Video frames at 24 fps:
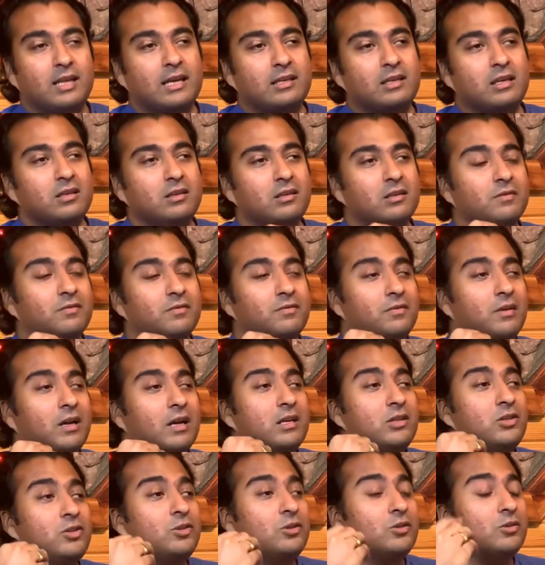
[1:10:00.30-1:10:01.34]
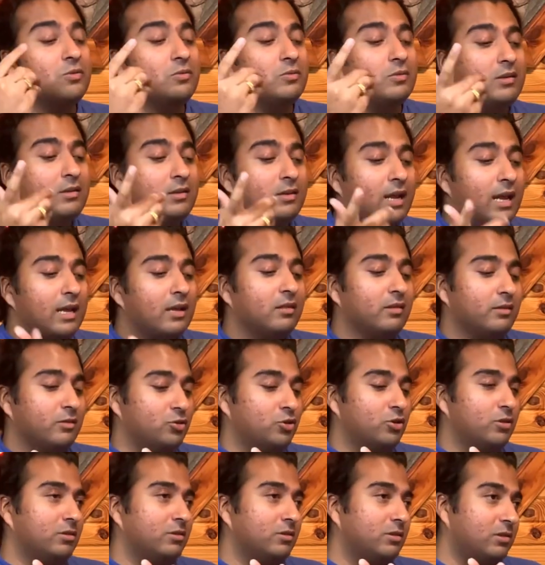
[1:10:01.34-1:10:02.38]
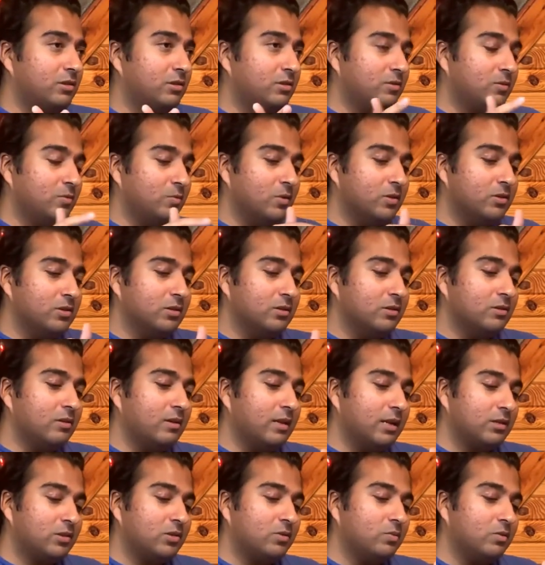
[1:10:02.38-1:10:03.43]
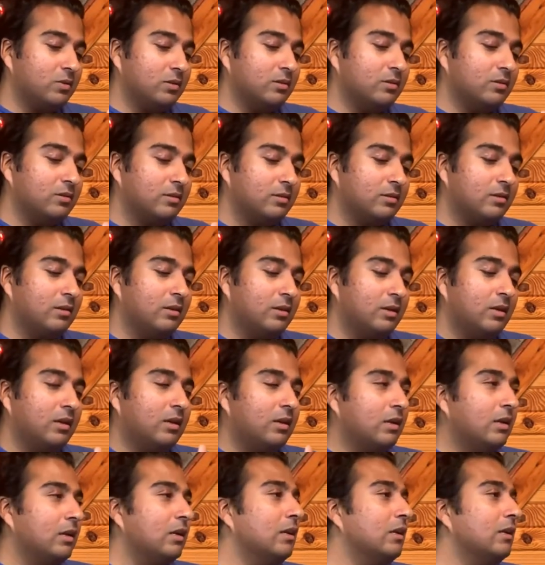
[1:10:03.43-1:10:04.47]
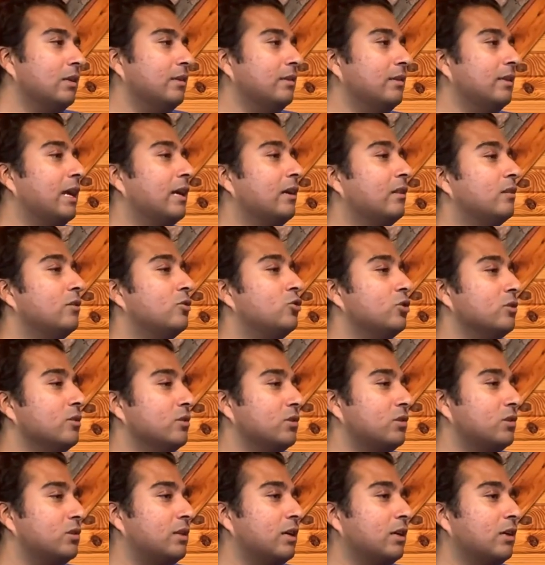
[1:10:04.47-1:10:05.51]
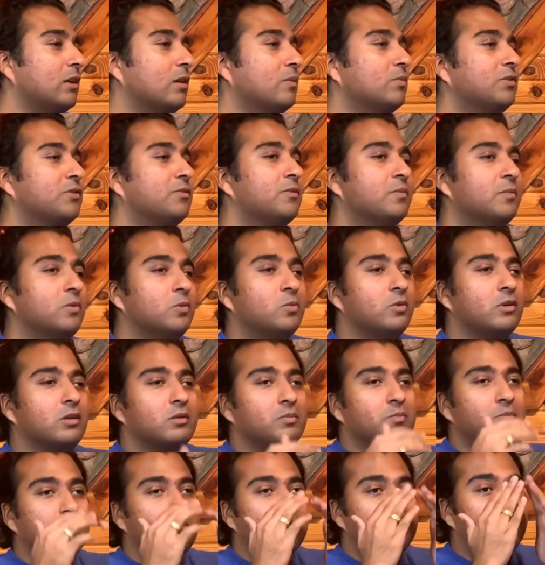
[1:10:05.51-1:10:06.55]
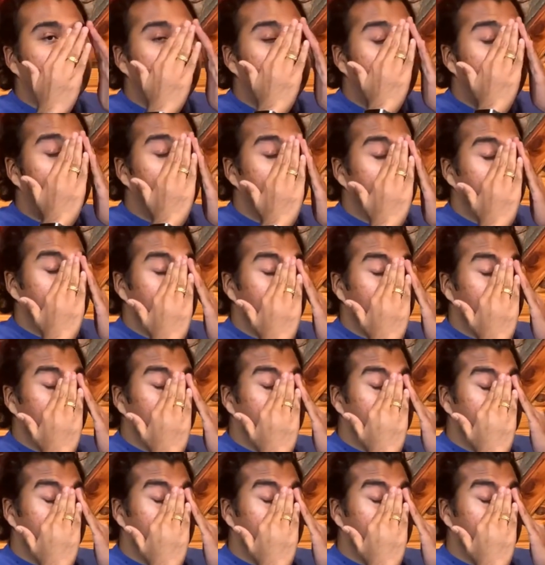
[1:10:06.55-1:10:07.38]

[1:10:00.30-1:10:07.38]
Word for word: then that can give rise to negligence, which is the next one. Negligence, that comes from the word pamada.